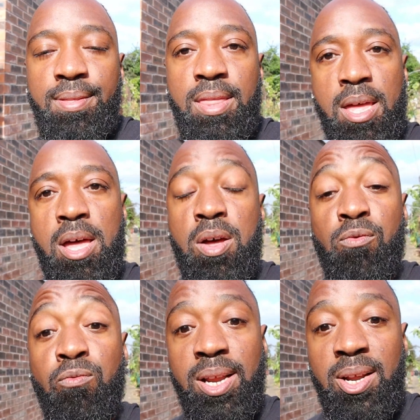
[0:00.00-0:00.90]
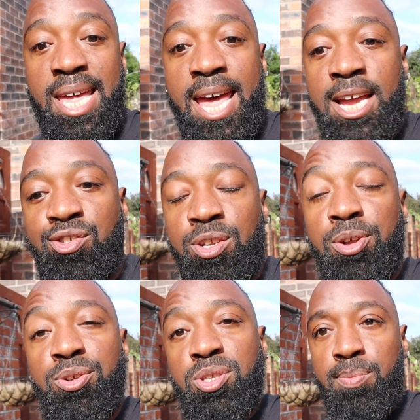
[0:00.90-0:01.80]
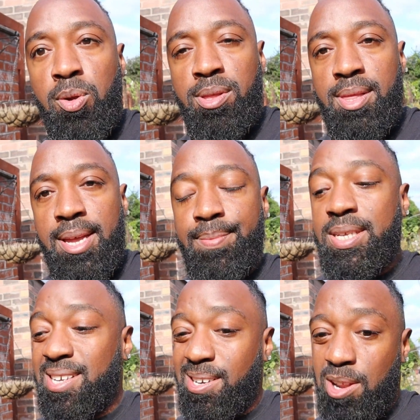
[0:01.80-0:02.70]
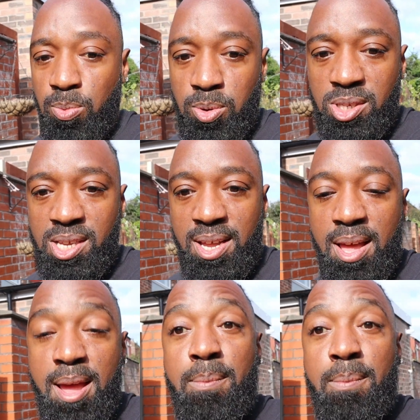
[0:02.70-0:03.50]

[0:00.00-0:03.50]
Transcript: the relocation goes smoothly, because I don't want to